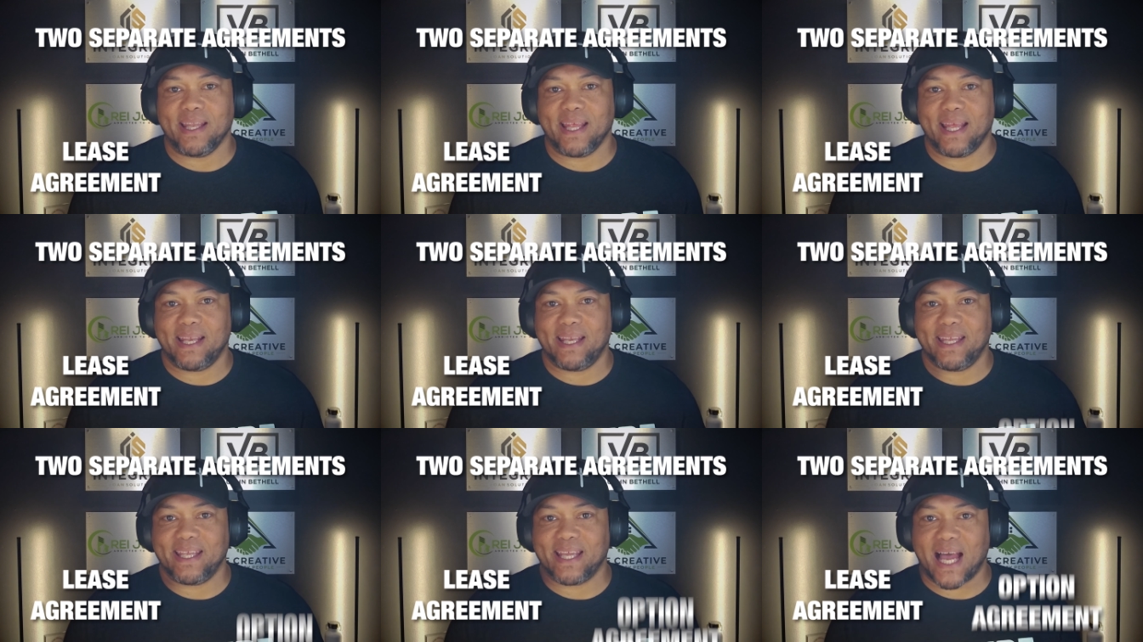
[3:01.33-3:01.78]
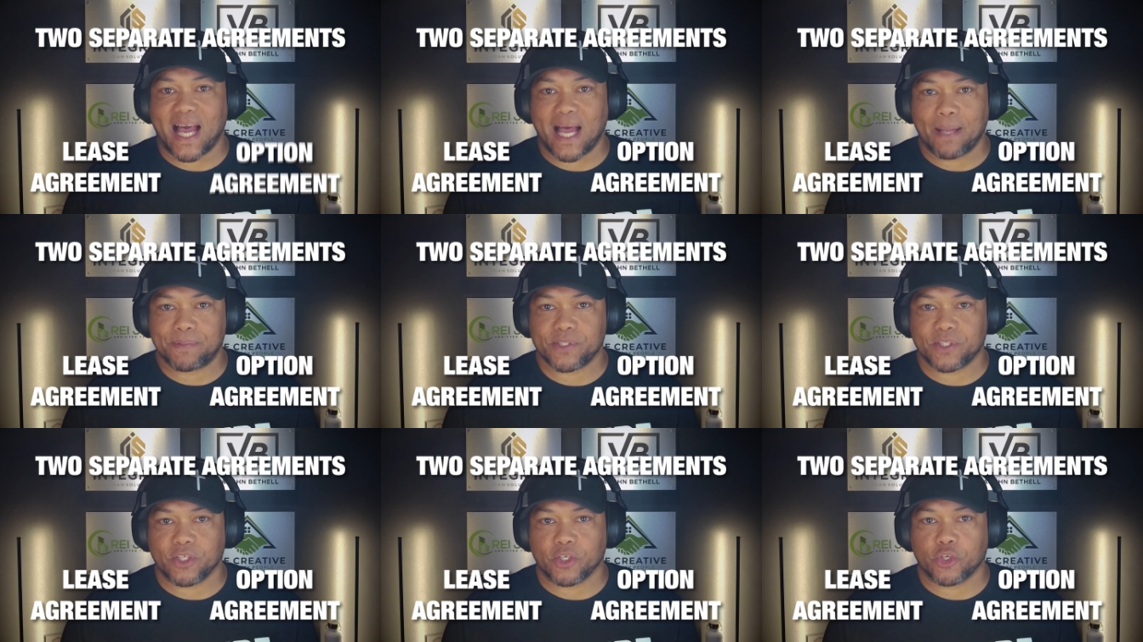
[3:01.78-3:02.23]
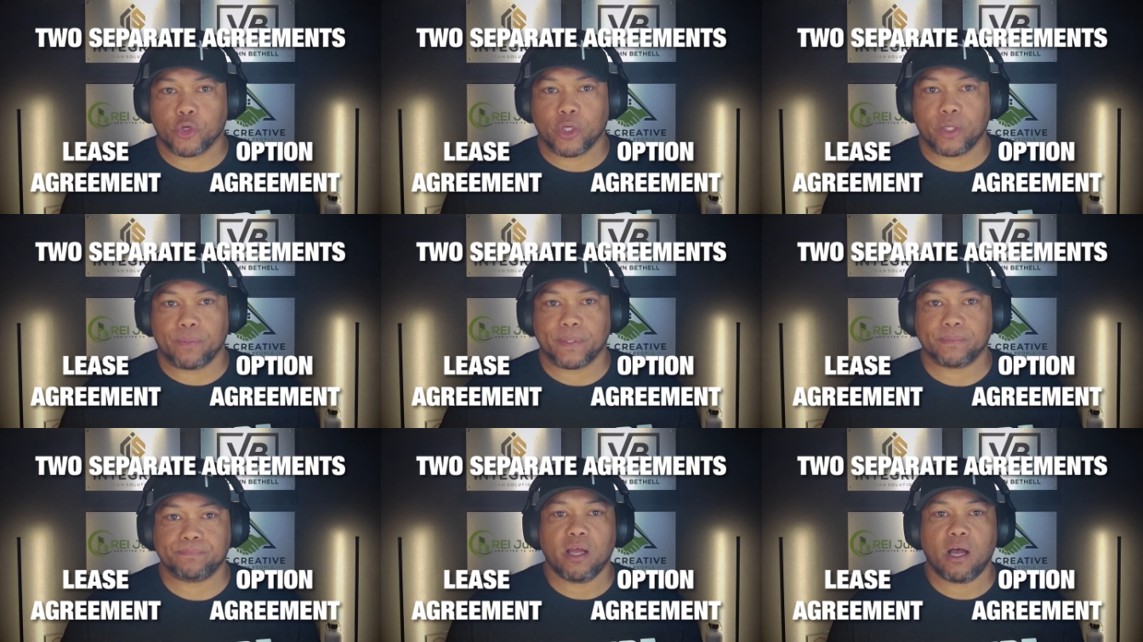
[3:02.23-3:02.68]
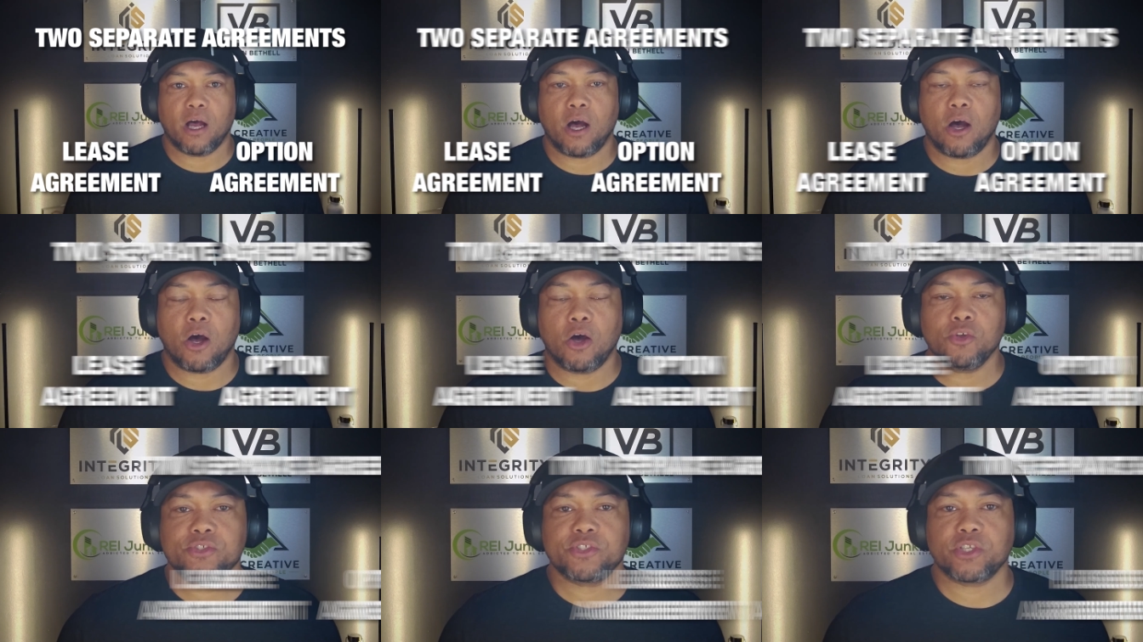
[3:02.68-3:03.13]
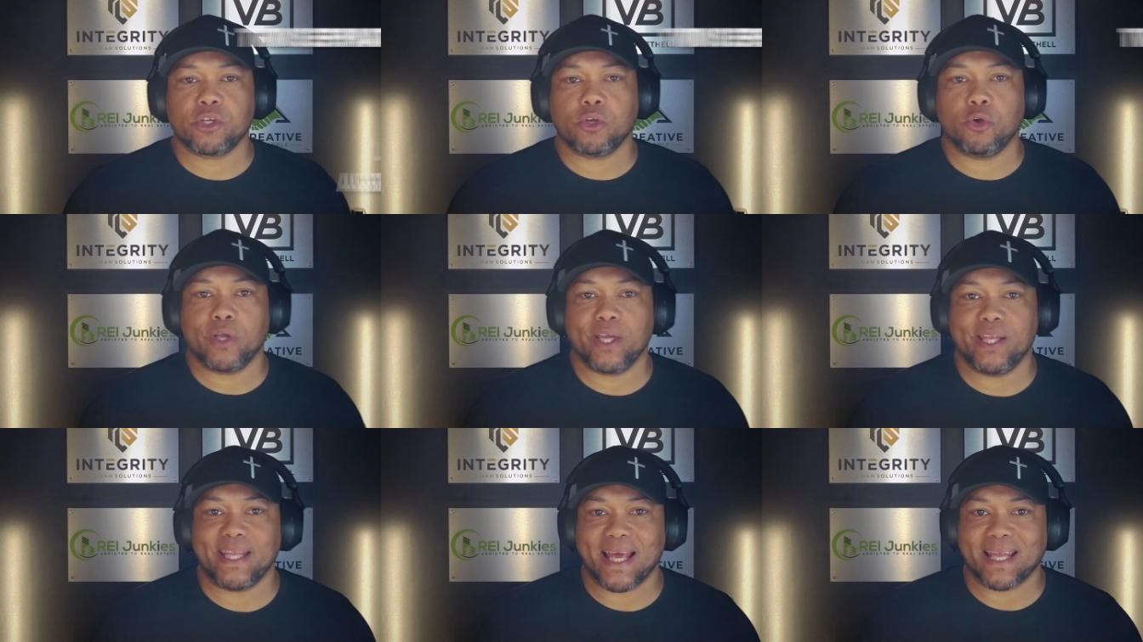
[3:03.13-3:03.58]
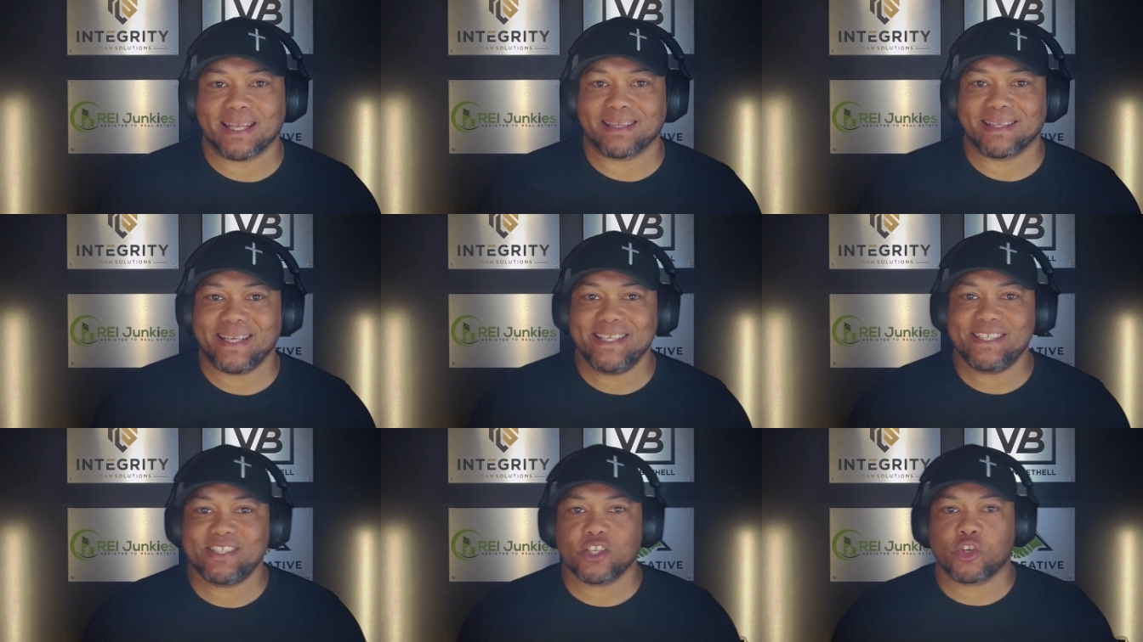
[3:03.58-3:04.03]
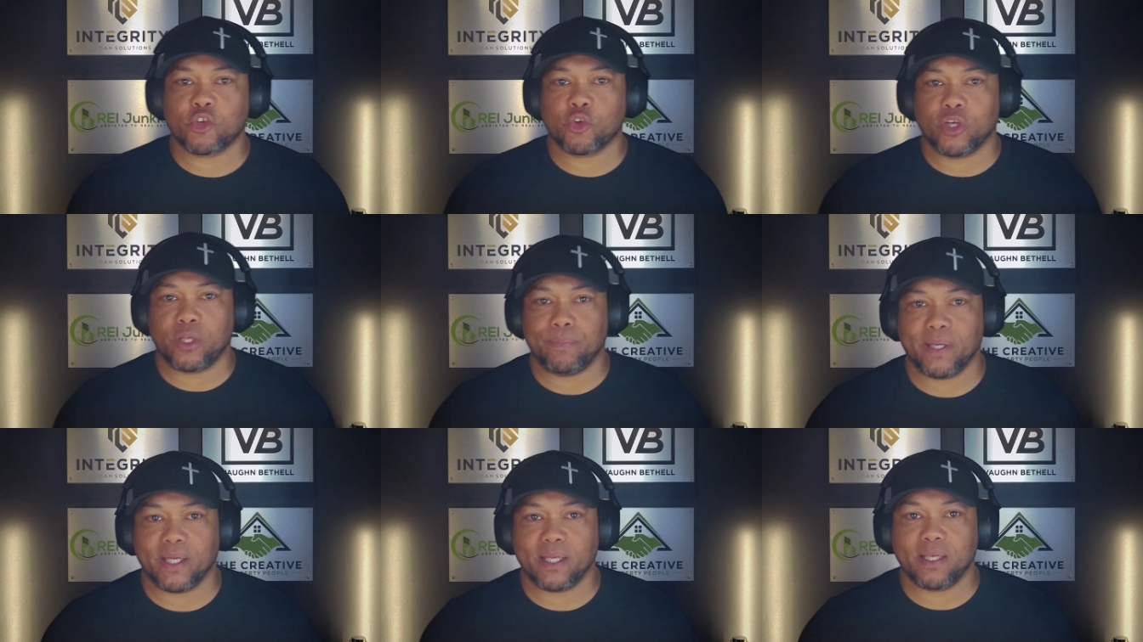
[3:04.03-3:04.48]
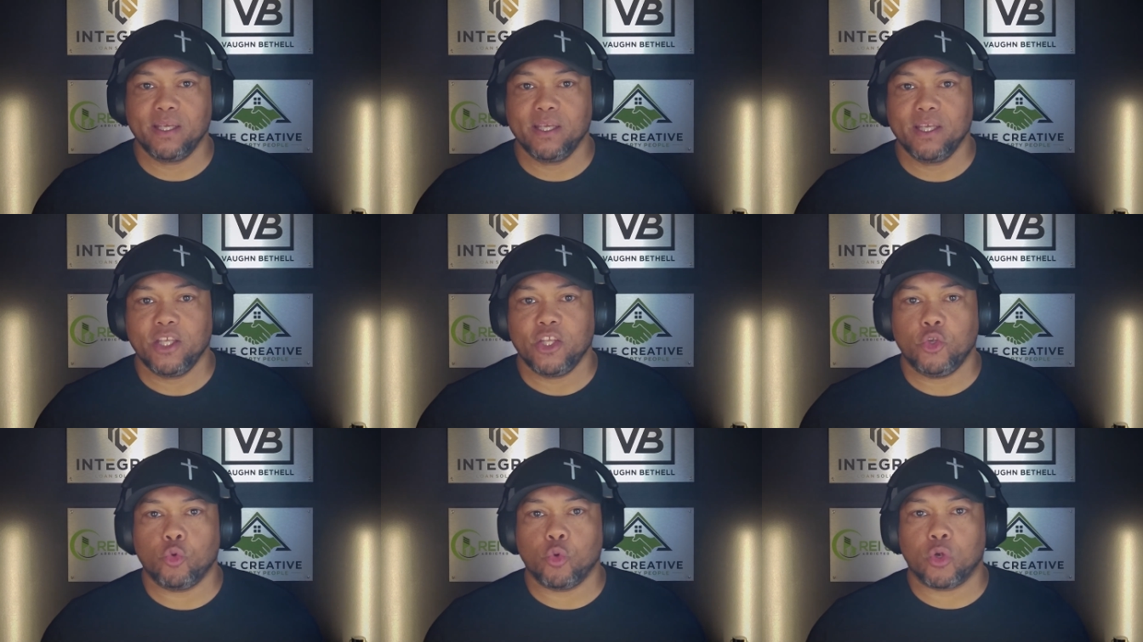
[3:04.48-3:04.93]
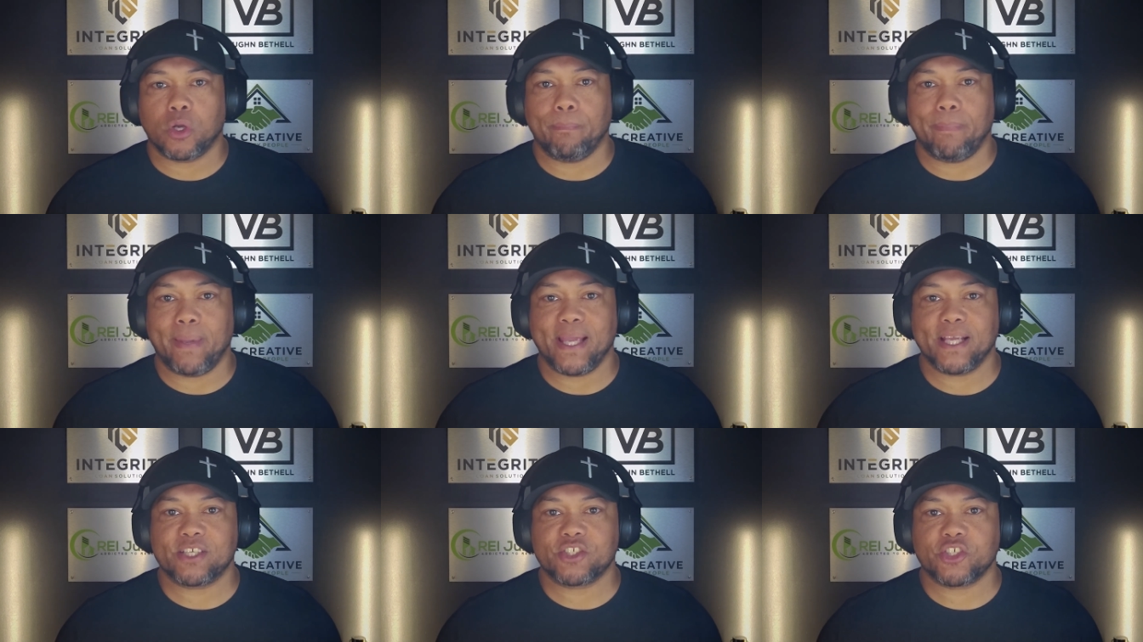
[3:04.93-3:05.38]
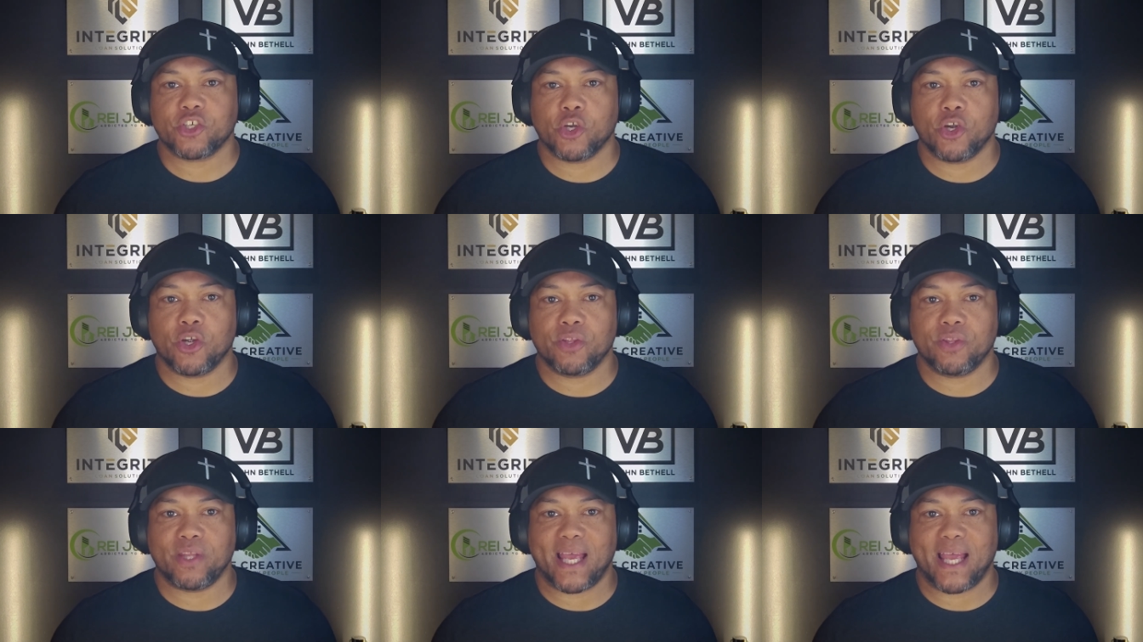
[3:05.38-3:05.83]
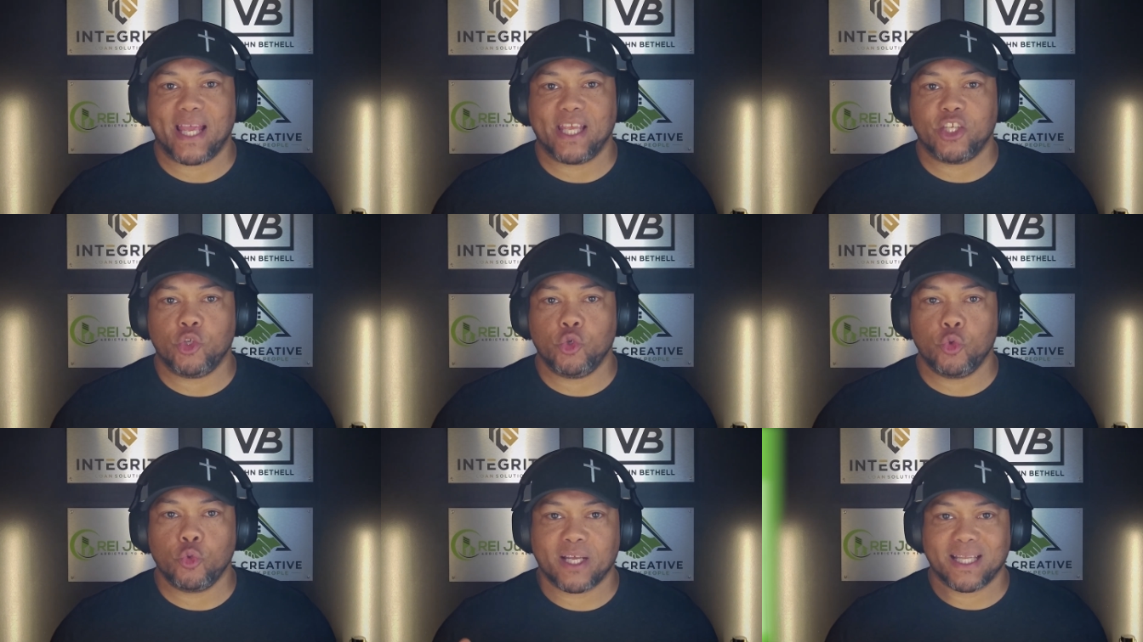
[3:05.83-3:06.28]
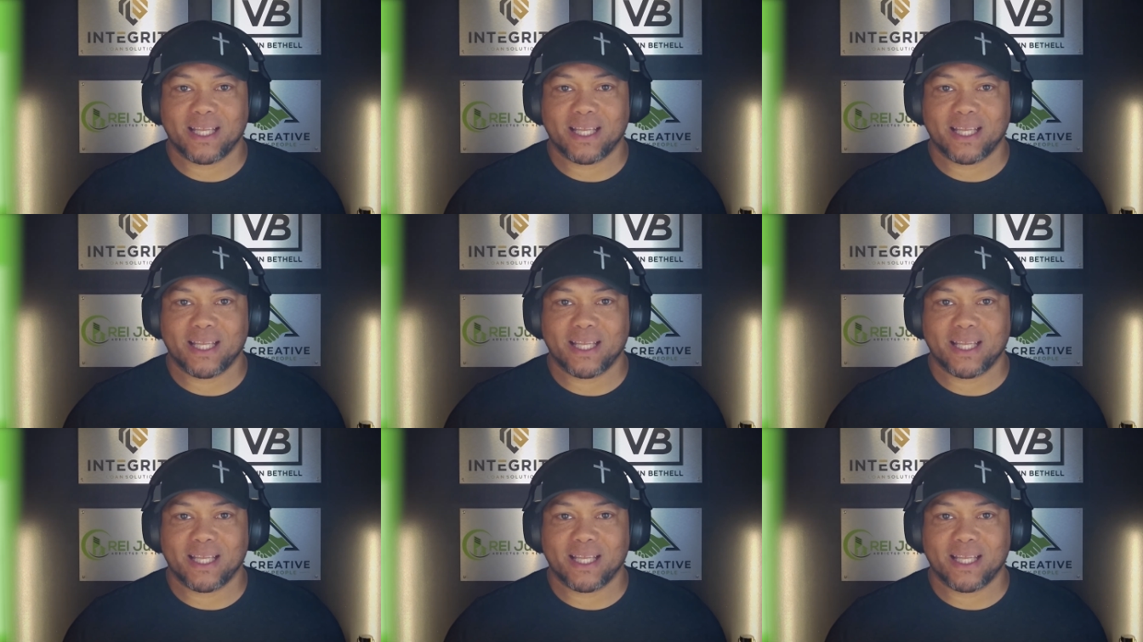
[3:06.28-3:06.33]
then the option agreement. Also, in that lease agreement, you want to make sure that you